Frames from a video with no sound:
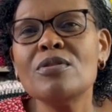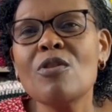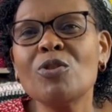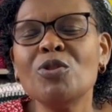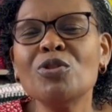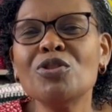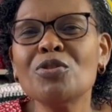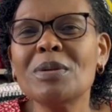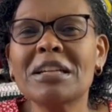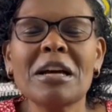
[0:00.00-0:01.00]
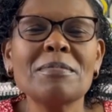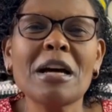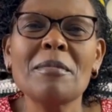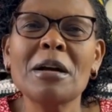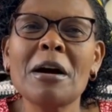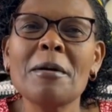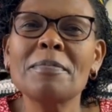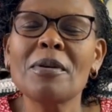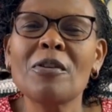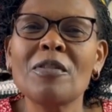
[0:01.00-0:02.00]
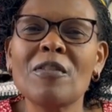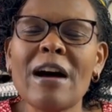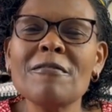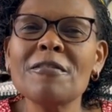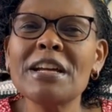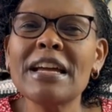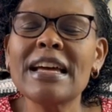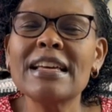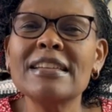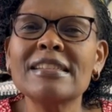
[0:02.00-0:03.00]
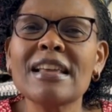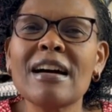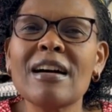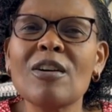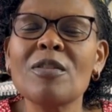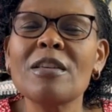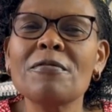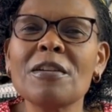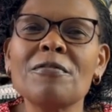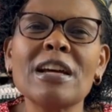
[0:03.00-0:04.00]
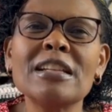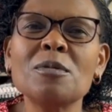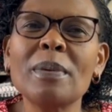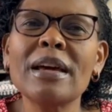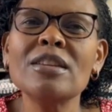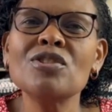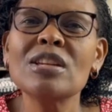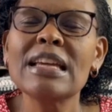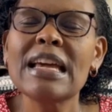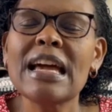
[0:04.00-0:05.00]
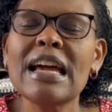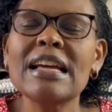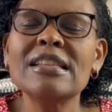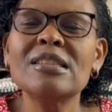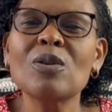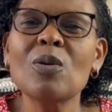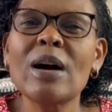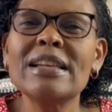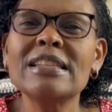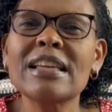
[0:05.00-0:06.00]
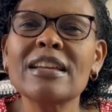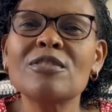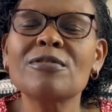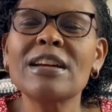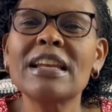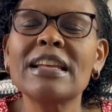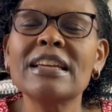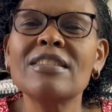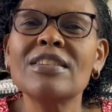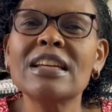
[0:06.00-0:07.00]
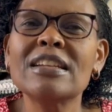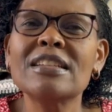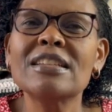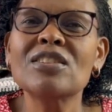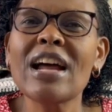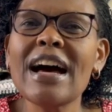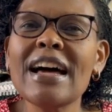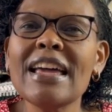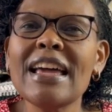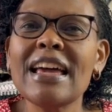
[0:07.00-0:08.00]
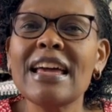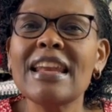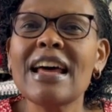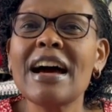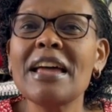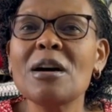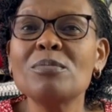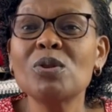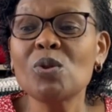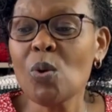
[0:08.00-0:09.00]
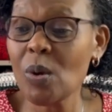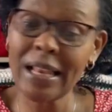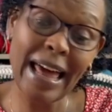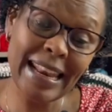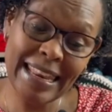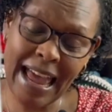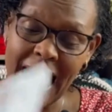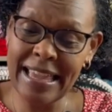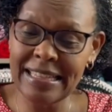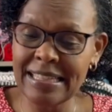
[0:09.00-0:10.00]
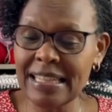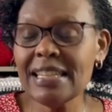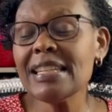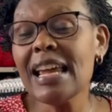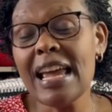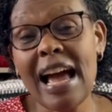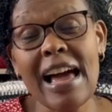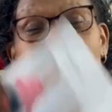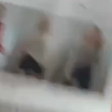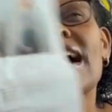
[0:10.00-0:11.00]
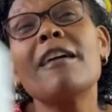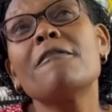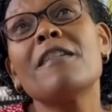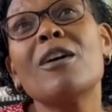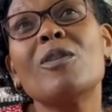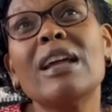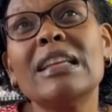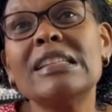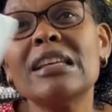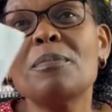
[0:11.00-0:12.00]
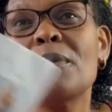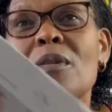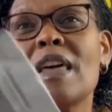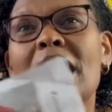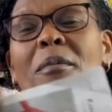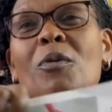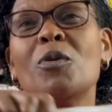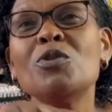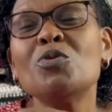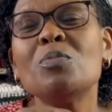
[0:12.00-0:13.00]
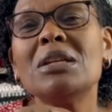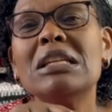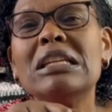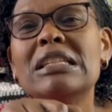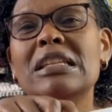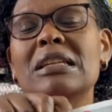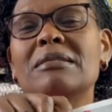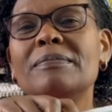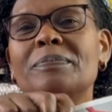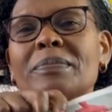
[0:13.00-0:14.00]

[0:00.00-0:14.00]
on YouTube. It kept coming up on Ravelry as on the favorites page. And so I decided to finally give it a try, and I am so glad I did. I think I found a staple that I'm going to be knitting